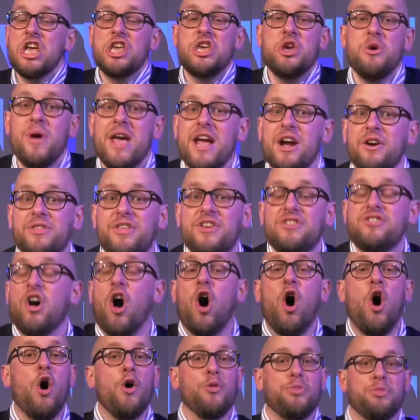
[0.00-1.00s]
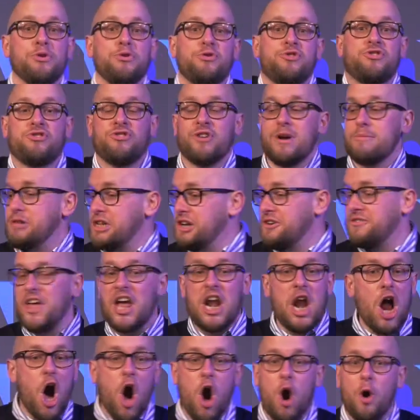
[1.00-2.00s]
You hear this all through scripture,
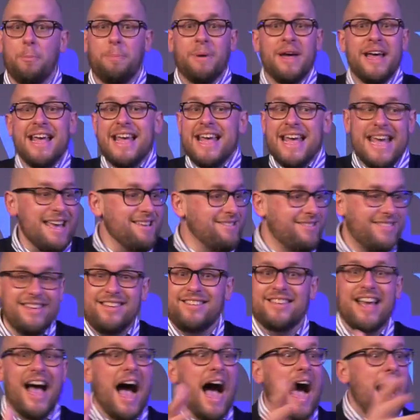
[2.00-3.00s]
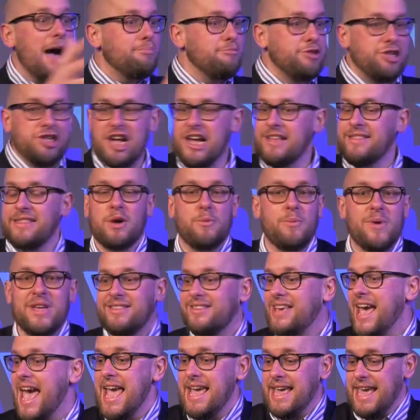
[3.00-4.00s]
that hope is this object that we
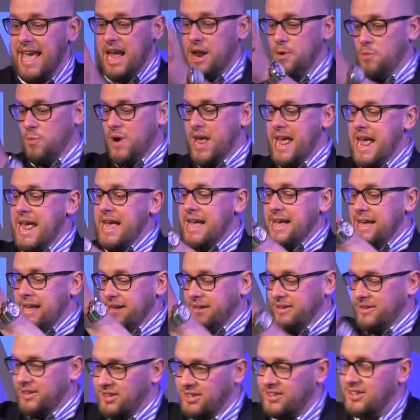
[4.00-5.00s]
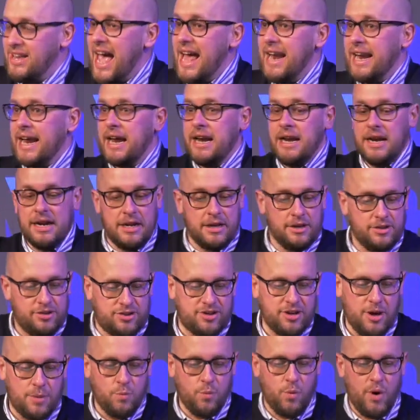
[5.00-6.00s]
take and we set it
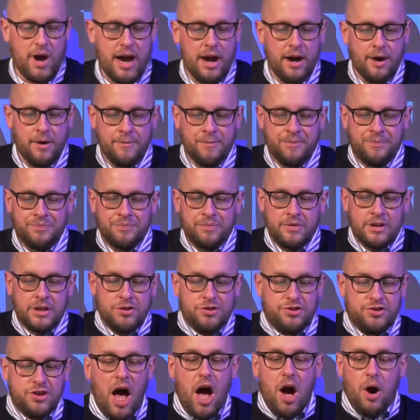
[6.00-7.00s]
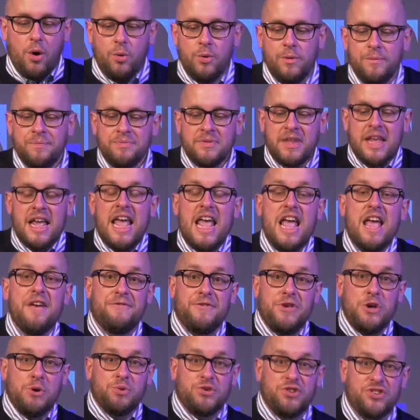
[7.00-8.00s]
somewhere. So
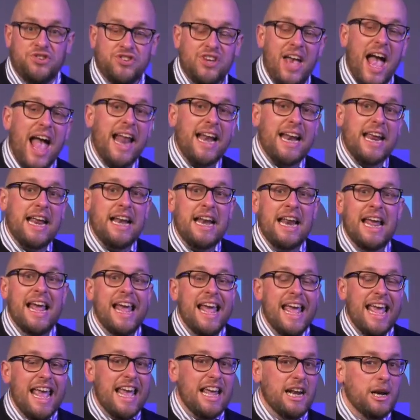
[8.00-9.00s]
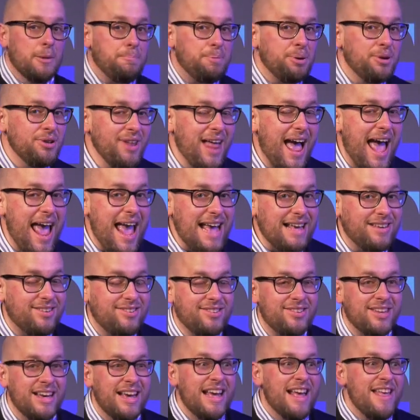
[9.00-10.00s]
if you set it in a
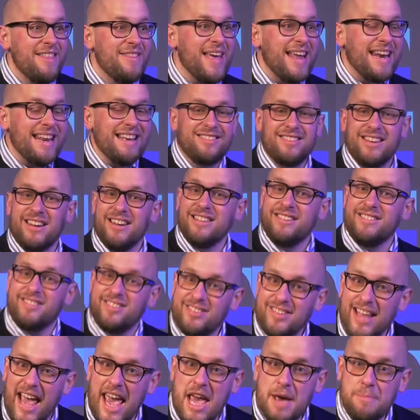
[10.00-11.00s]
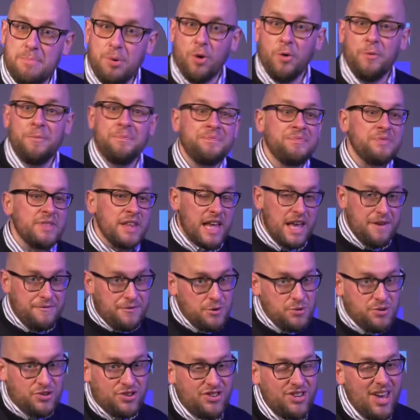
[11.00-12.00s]
place that is unstable, if
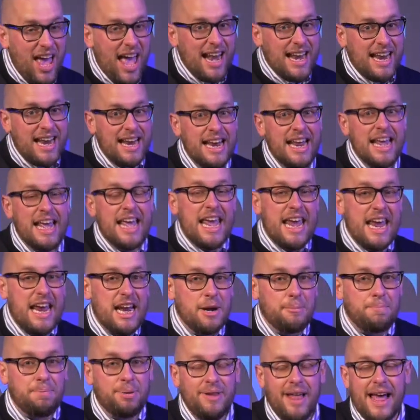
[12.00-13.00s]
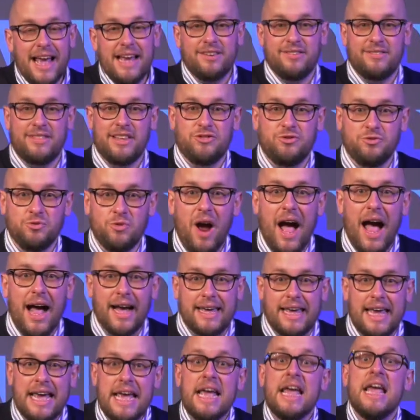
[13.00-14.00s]
you set it in a place that's
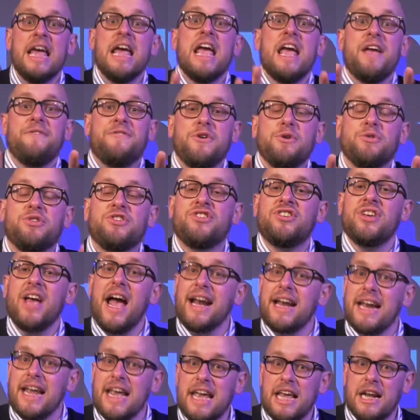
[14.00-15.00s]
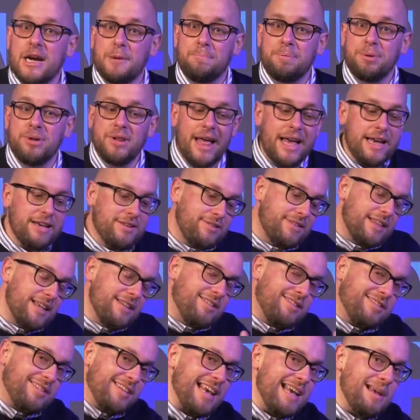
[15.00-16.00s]
rocky, if you set it in a place that
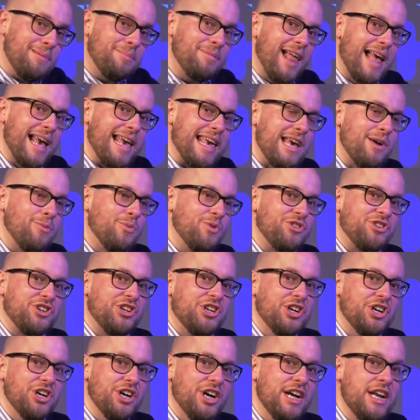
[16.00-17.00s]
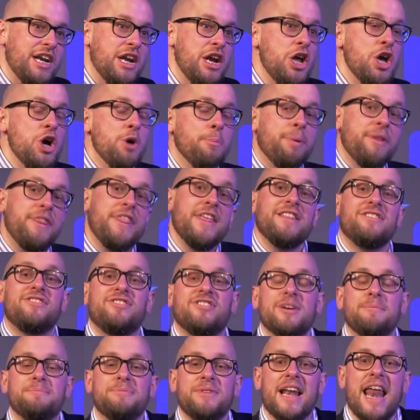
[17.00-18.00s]
seemed like it was good, but then
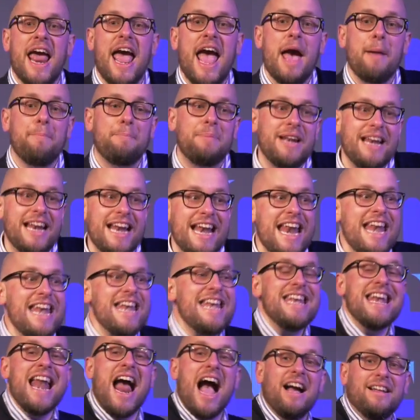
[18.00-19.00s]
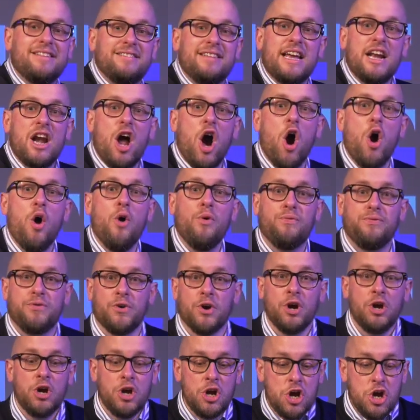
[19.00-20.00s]
something happened and it knocked it
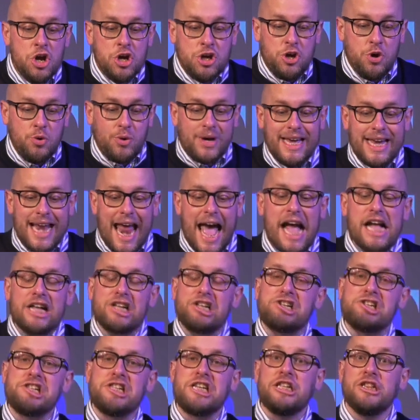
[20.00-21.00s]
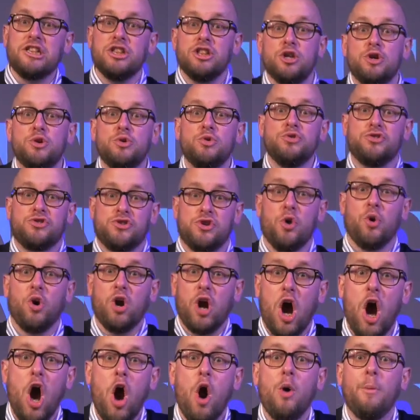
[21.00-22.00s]
over, you can actually lose your
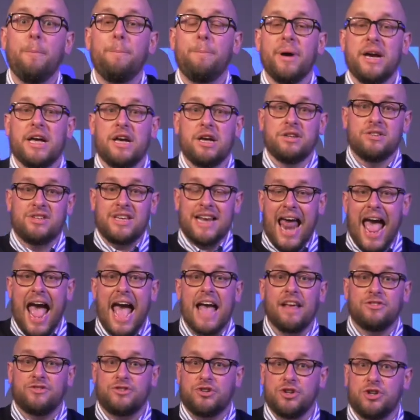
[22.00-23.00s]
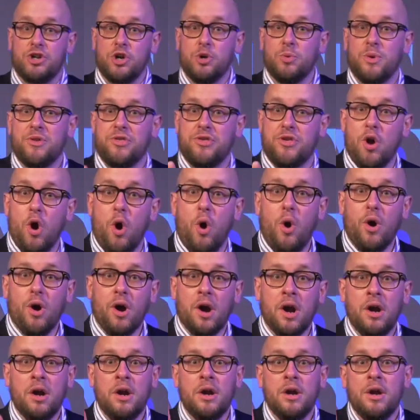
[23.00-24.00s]
hope because it has to do with
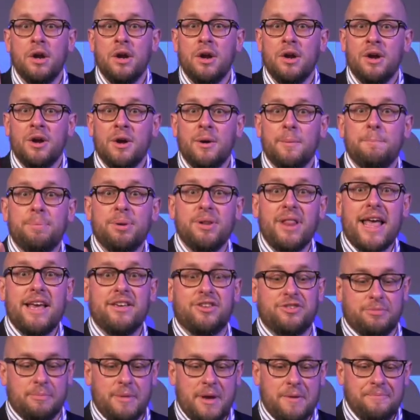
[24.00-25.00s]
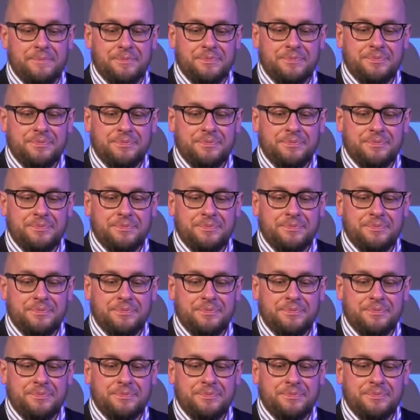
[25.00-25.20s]
your placement.